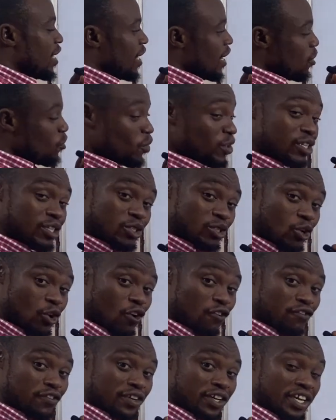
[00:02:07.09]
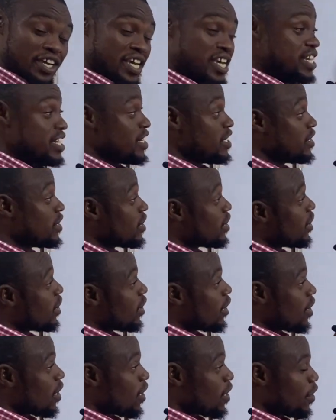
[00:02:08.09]
And what is of in
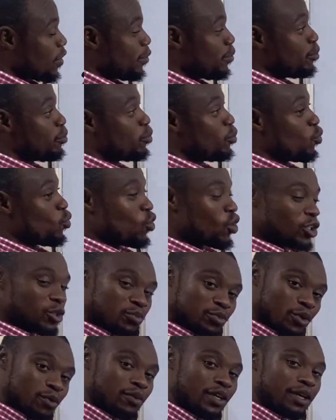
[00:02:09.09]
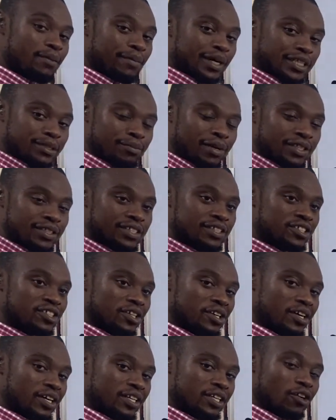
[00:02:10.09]
um, word problem mathematics
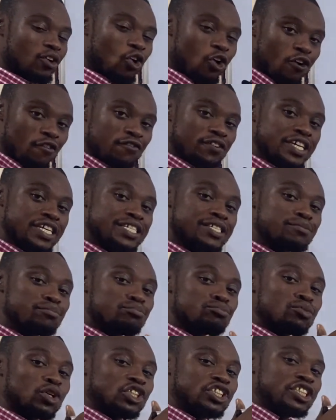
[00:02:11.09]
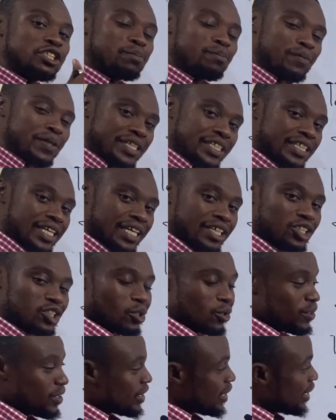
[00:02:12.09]
generally? Of is
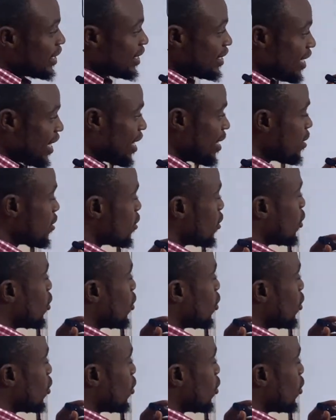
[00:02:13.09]
multiplication again.